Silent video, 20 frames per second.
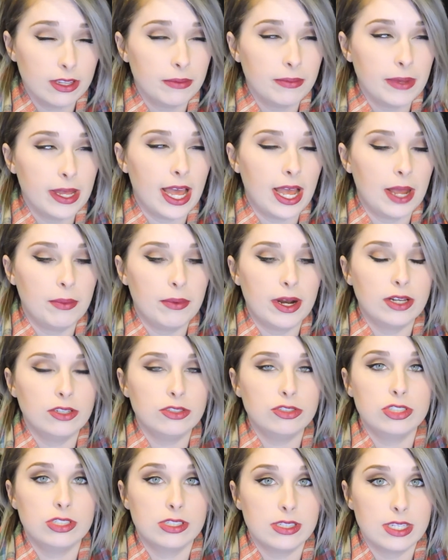in my
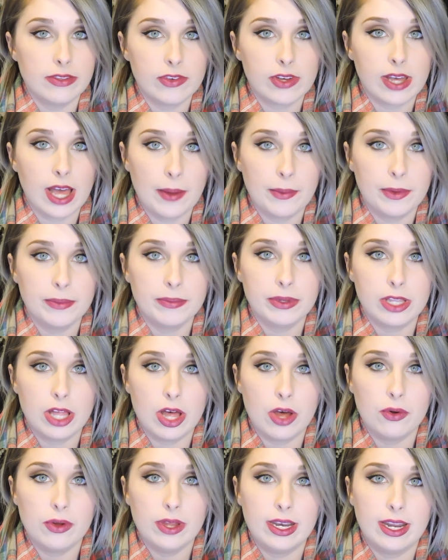eyebrows, just leave a comment
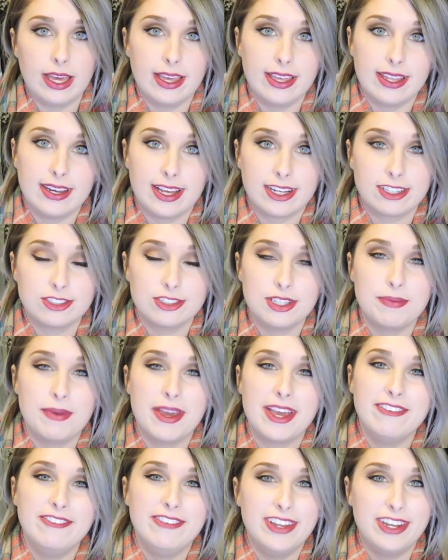below and I can actually
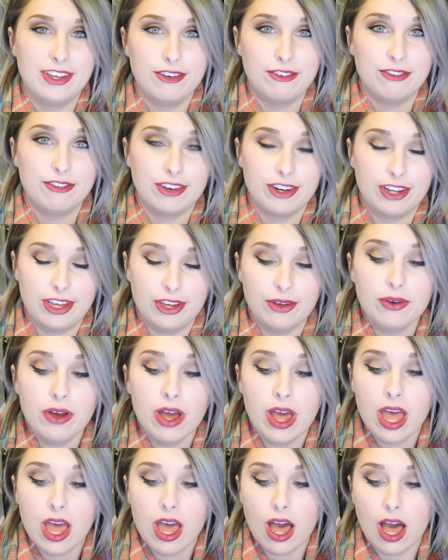make a video for you.
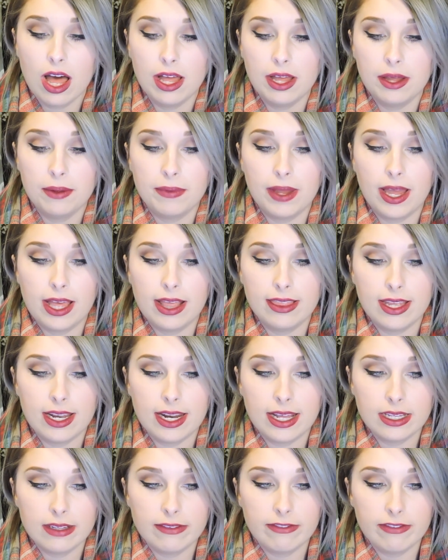And then
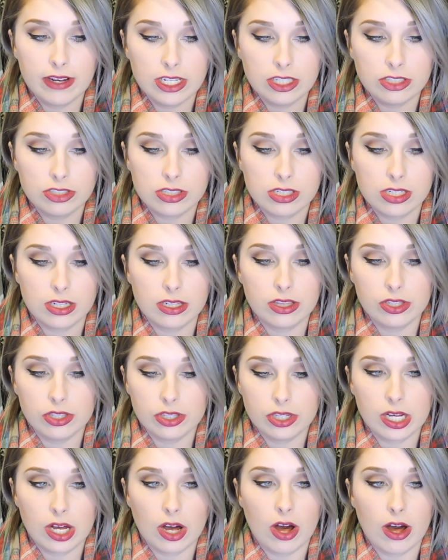I finished the
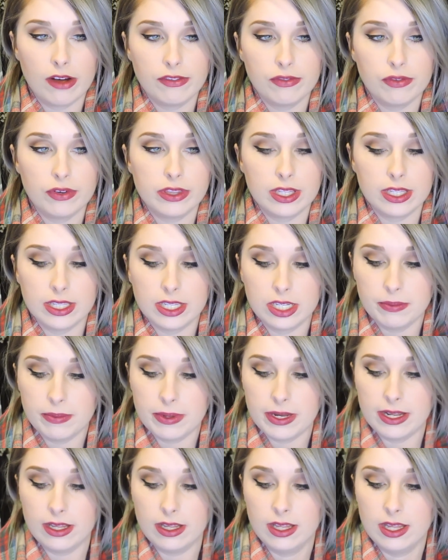look off with a little
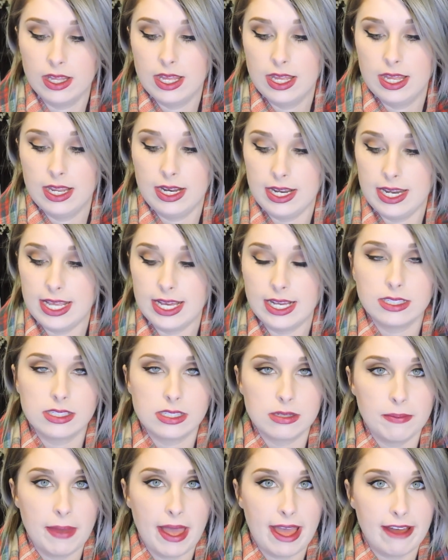bit of NYX
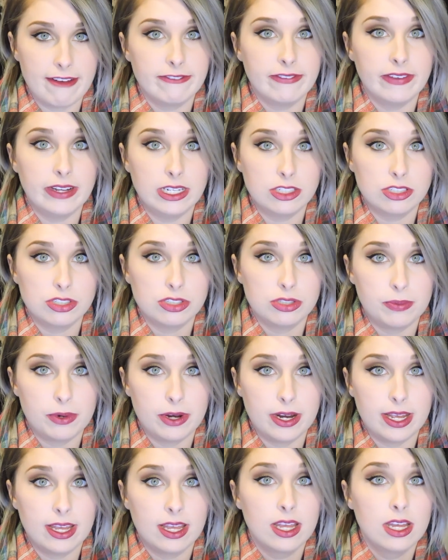Matte Finish
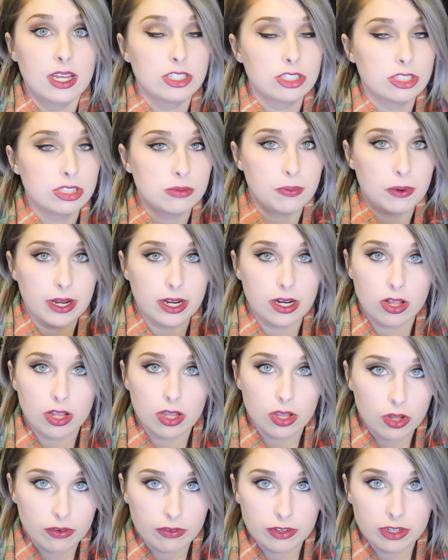Spray. Just spray it
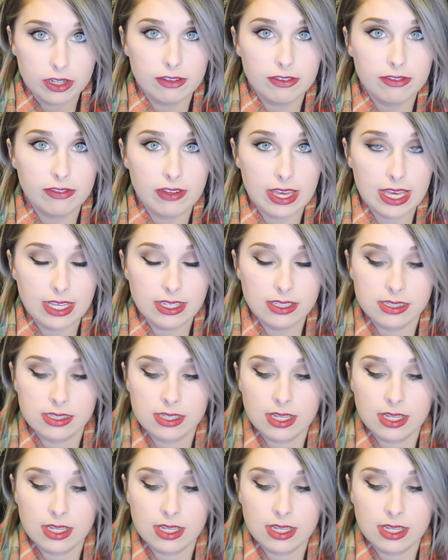all over your face.